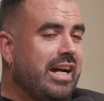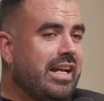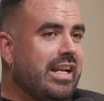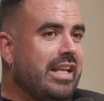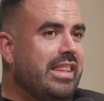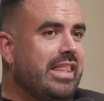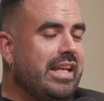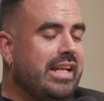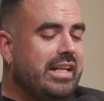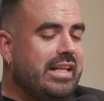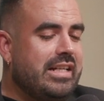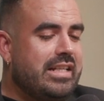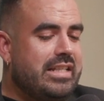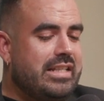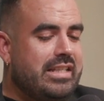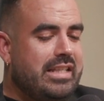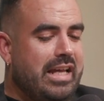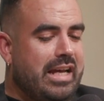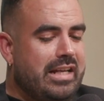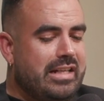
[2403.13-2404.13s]
And I think
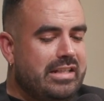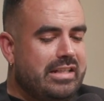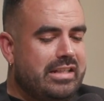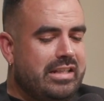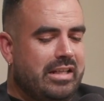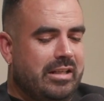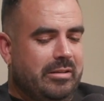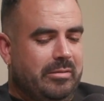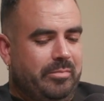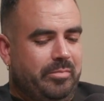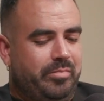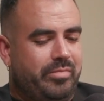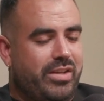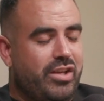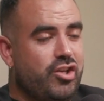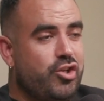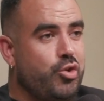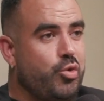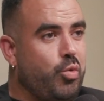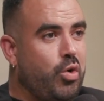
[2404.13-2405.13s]
it's that
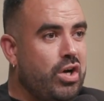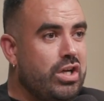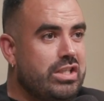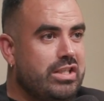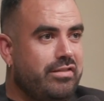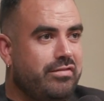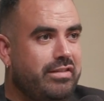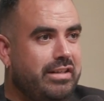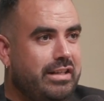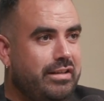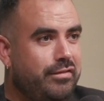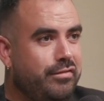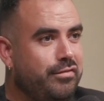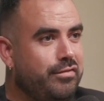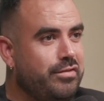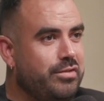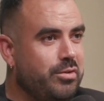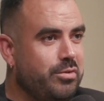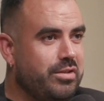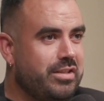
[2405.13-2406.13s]
joie de
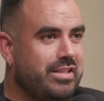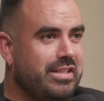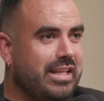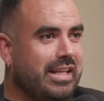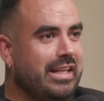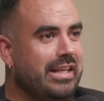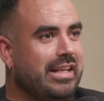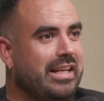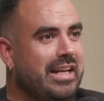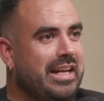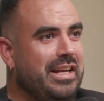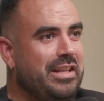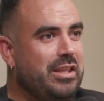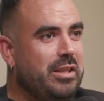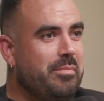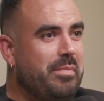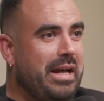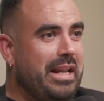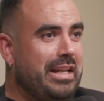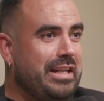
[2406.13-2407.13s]
vivre, so to say,
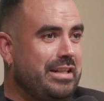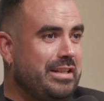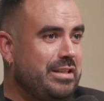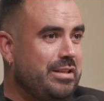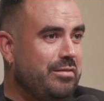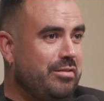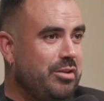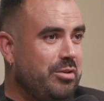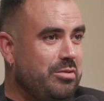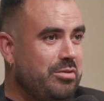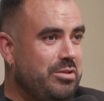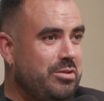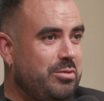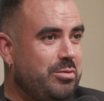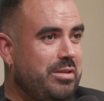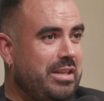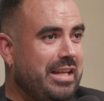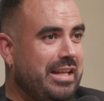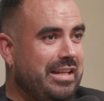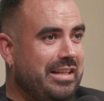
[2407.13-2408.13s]
the balance of those
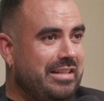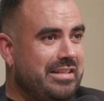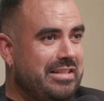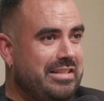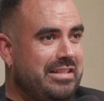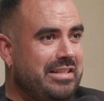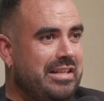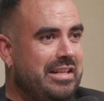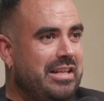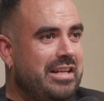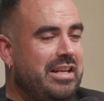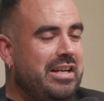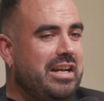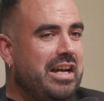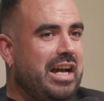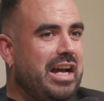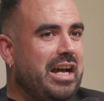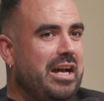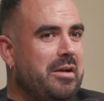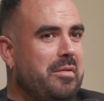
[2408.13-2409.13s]
two things,
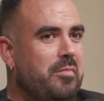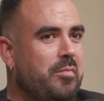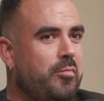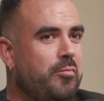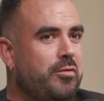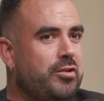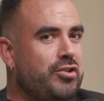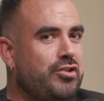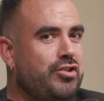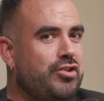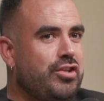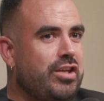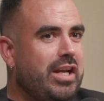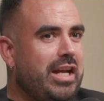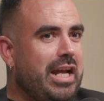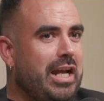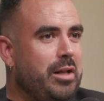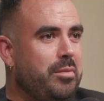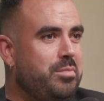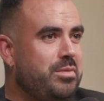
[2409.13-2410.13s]
which
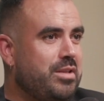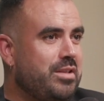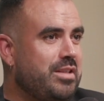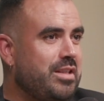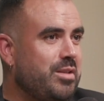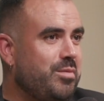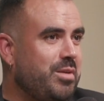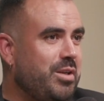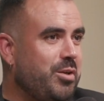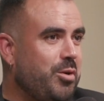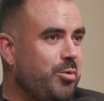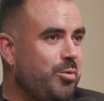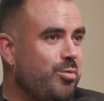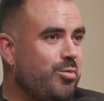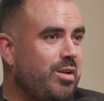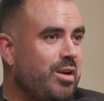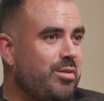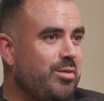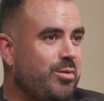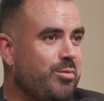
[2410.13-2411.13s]
helps us as we go
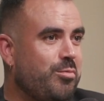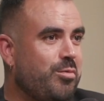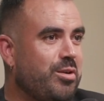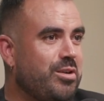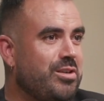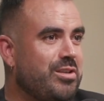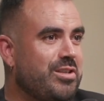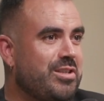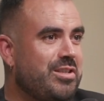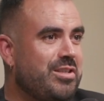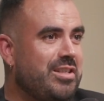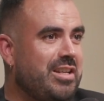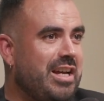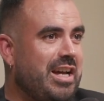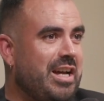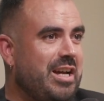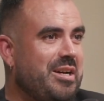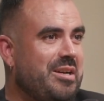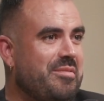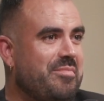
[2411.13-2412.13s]
around the world.
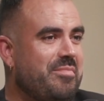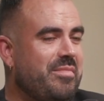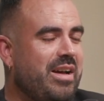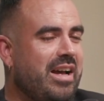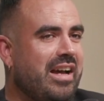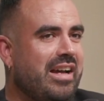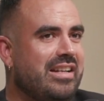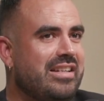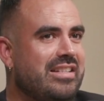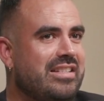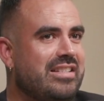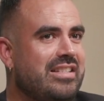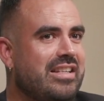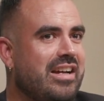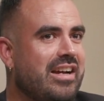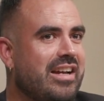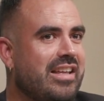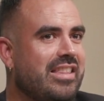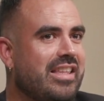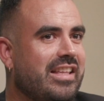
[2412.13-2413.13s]
Mm-hmm. And
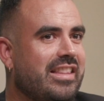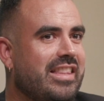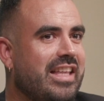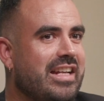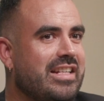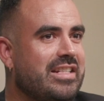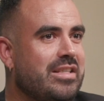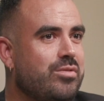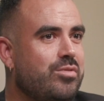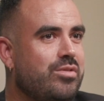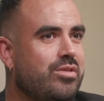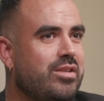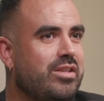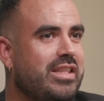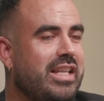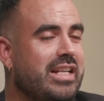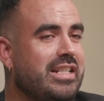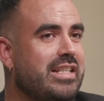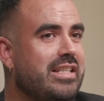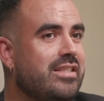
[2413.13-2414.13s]
I think that
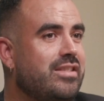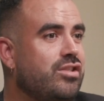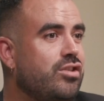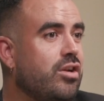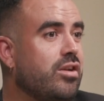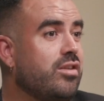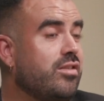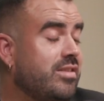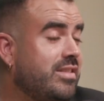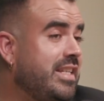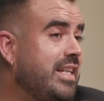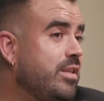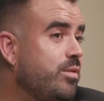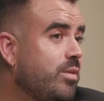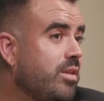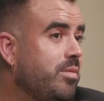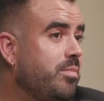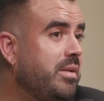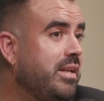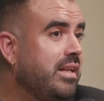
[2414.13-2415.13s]
has stayed
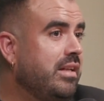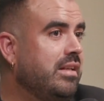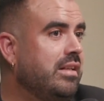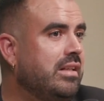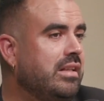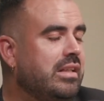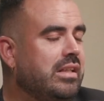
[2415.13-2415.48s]
with me.